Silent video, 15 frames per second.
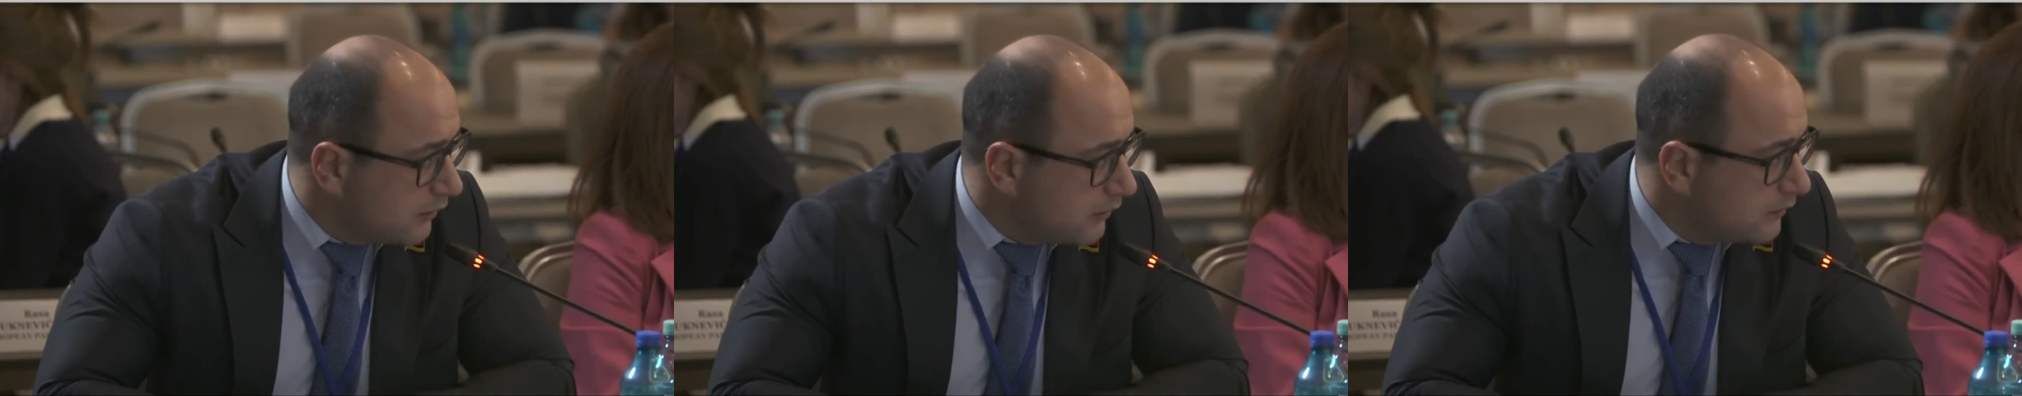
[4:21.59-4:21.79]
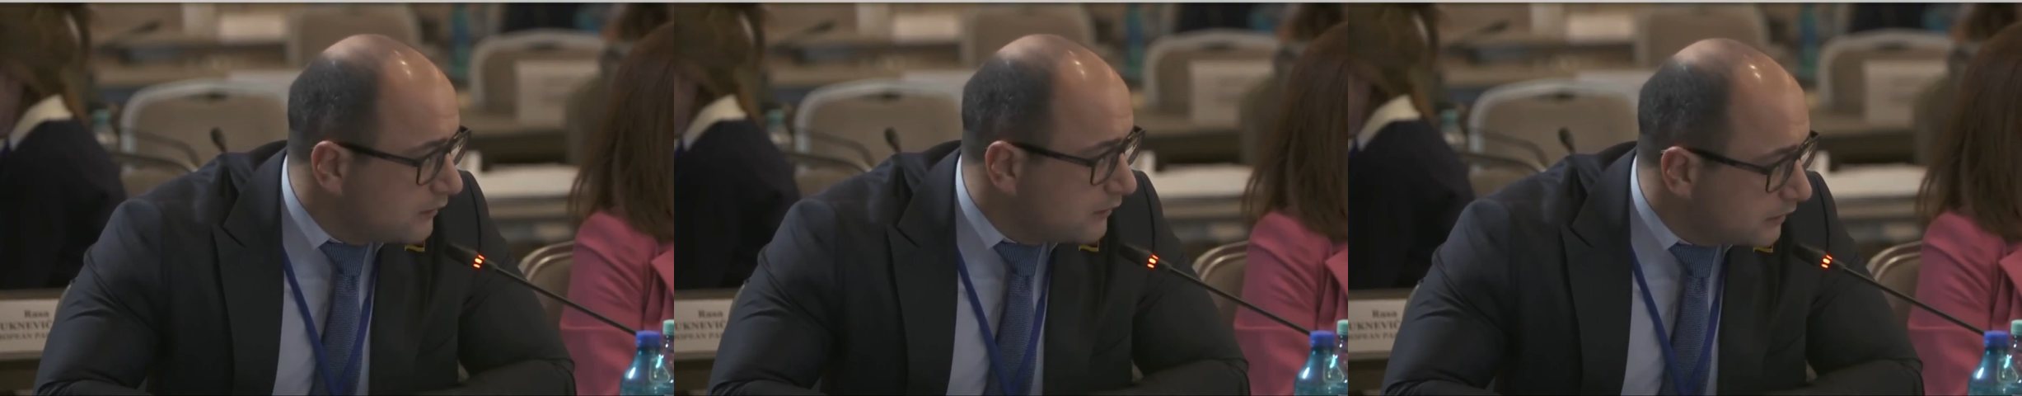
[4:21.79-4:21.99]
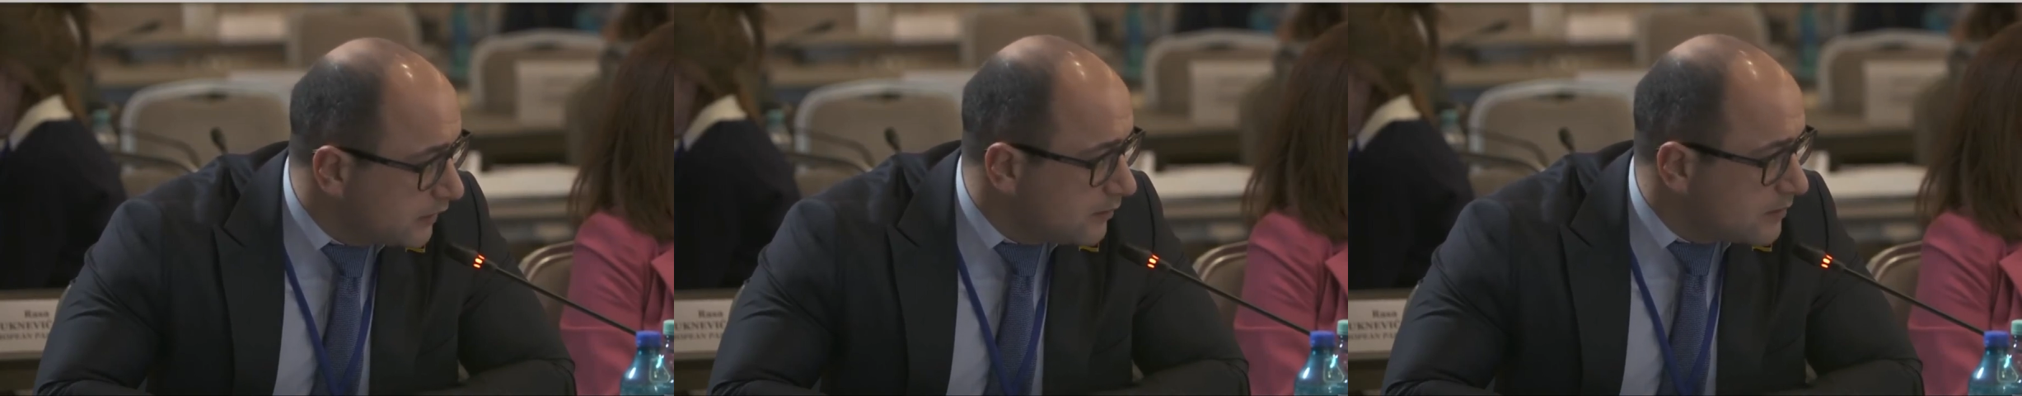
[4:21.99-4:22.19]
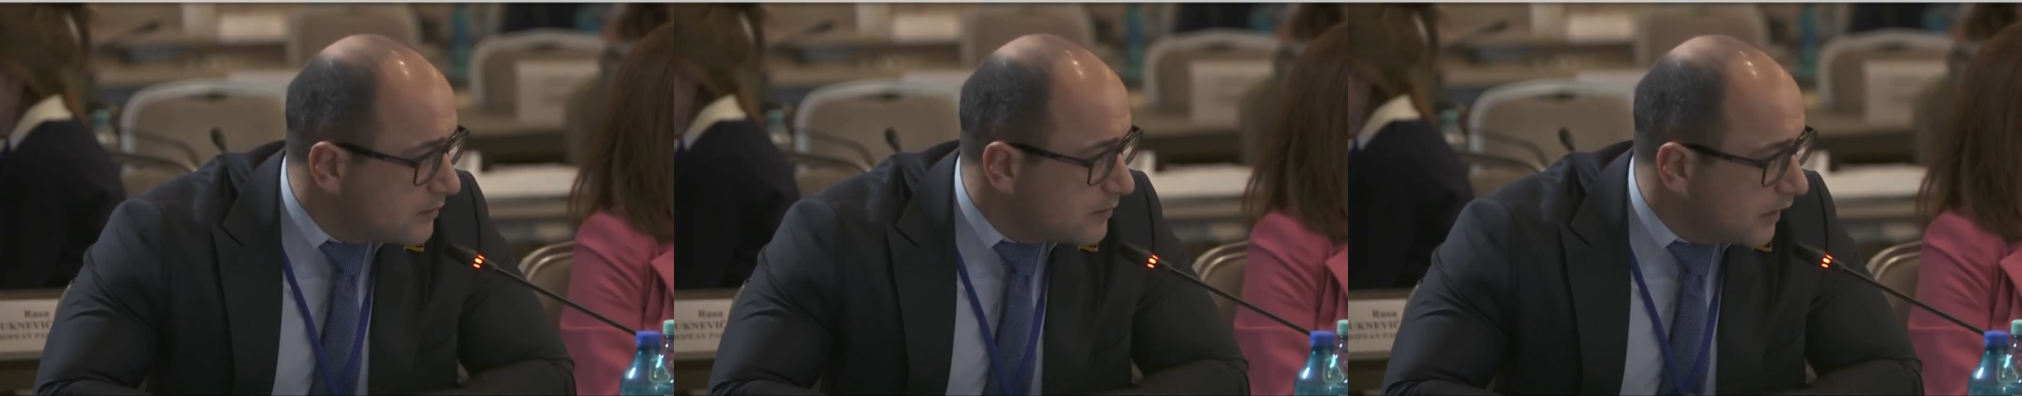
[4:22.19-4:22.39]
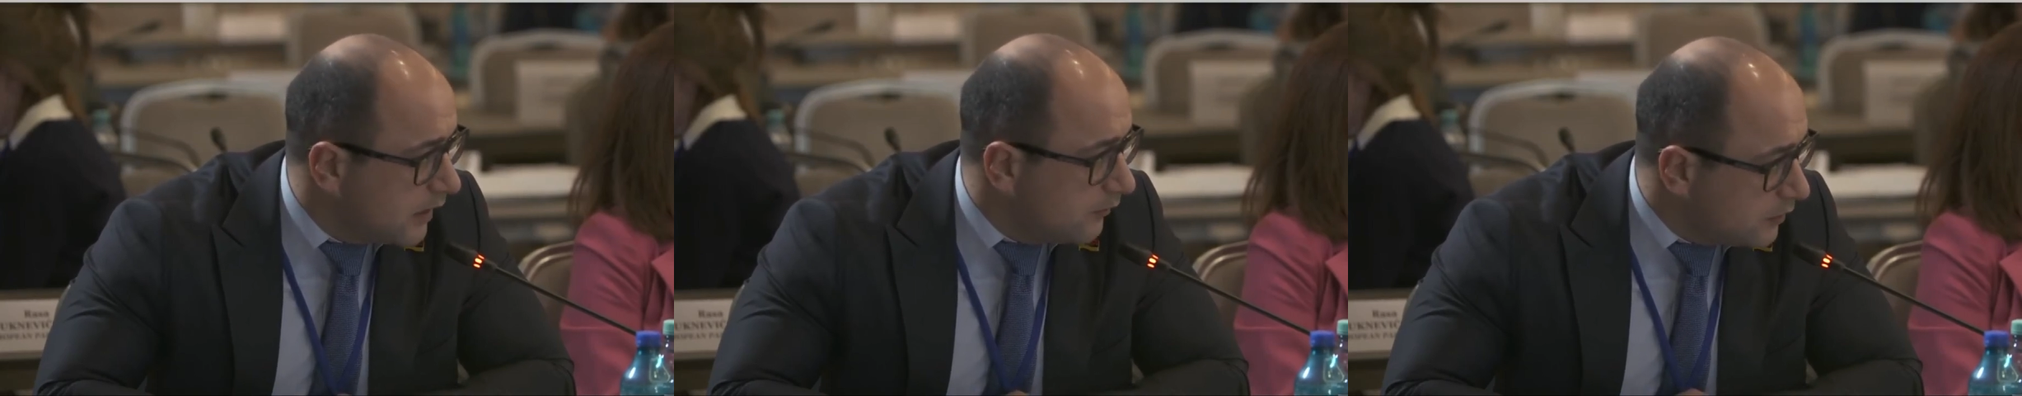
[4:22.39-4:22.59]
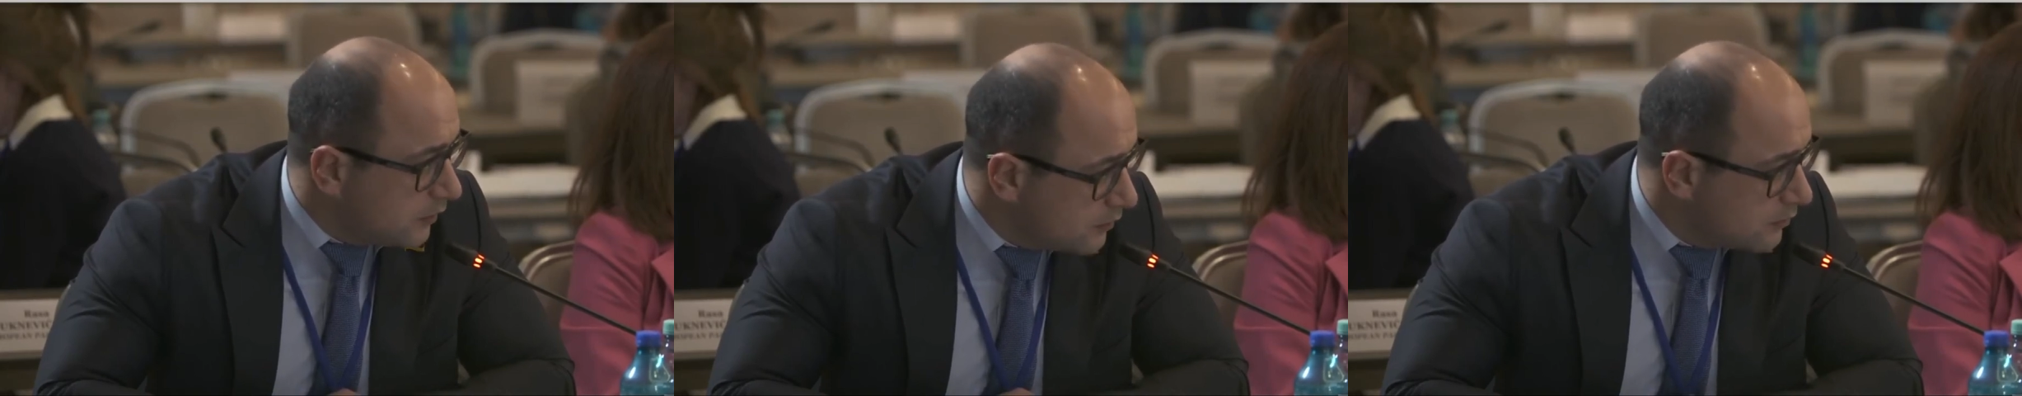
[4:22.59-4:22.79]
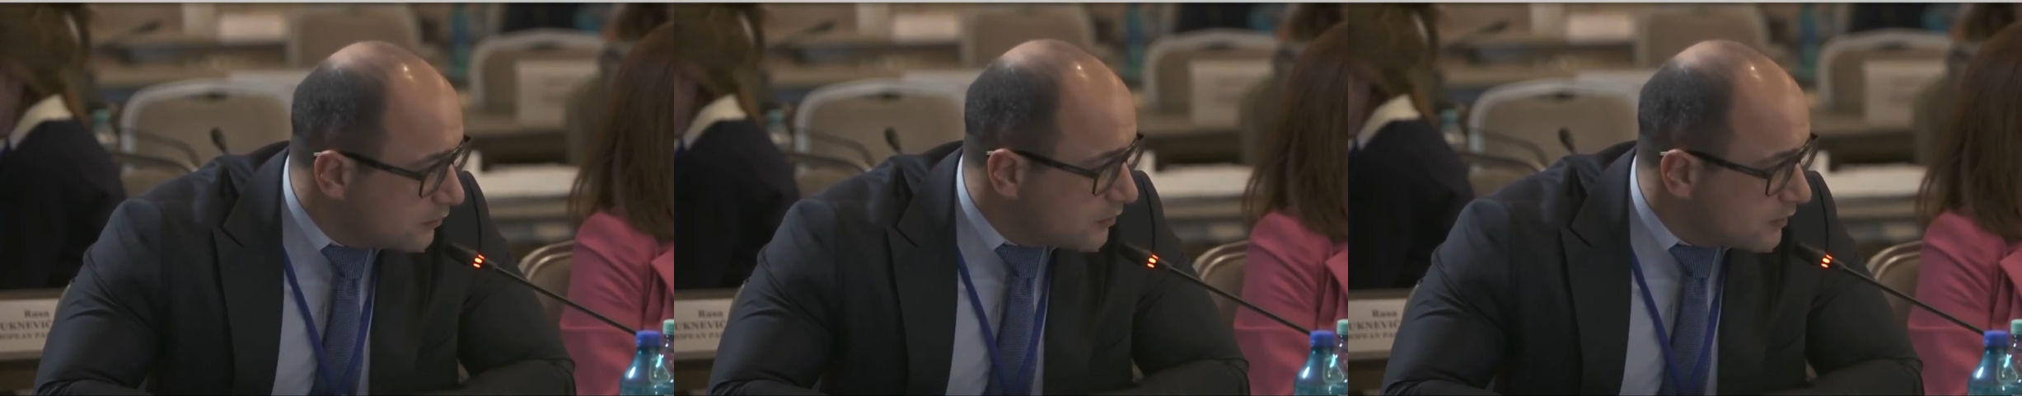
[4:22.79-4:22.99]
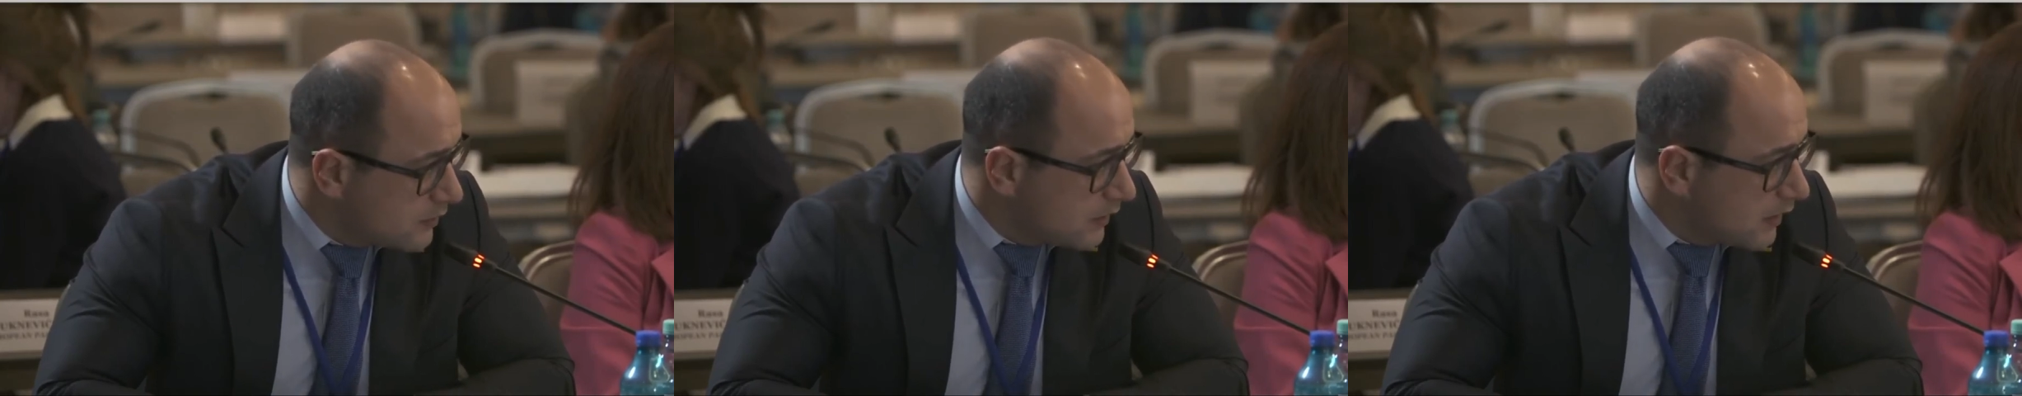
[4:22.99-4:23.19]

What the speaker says: the terms I have used